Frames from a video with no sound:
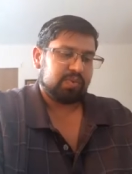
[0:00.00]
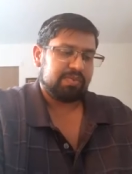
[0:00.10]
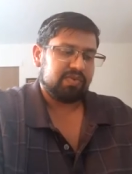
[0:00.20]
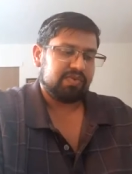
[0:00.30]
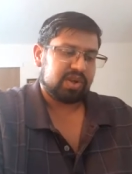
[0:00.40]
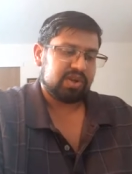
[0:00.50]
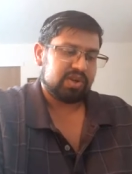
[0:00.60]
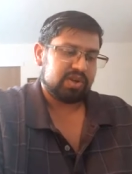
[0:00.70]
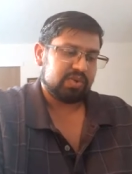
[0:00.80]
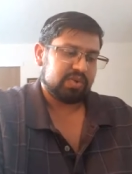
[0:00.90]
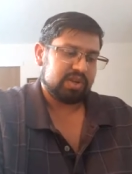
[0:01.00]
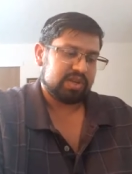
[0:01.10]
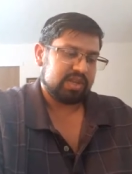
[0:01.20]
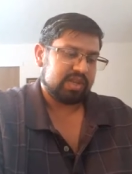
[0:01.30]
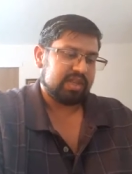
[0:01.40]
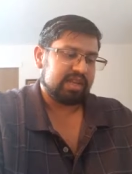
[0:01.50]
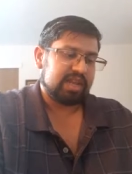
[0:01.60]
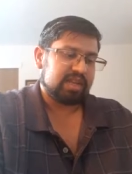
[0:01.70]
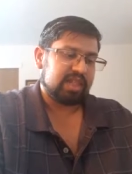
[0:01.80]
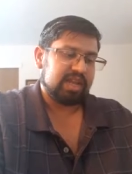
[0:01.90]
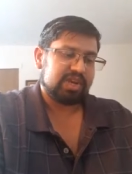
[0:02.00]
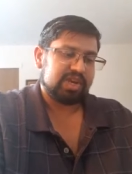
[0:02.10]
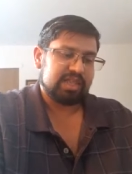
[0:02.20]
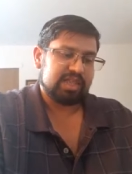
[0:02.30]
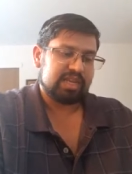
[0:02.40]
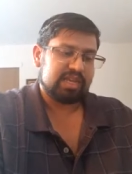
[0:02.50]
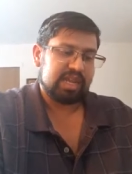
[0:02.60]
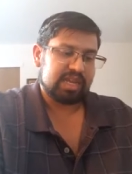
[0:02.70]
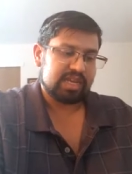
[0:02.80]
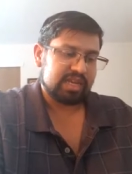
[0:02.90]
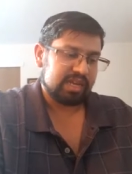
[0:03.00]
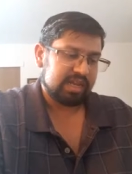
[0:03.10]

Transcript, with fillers: we moved on to was the desolation of the seas.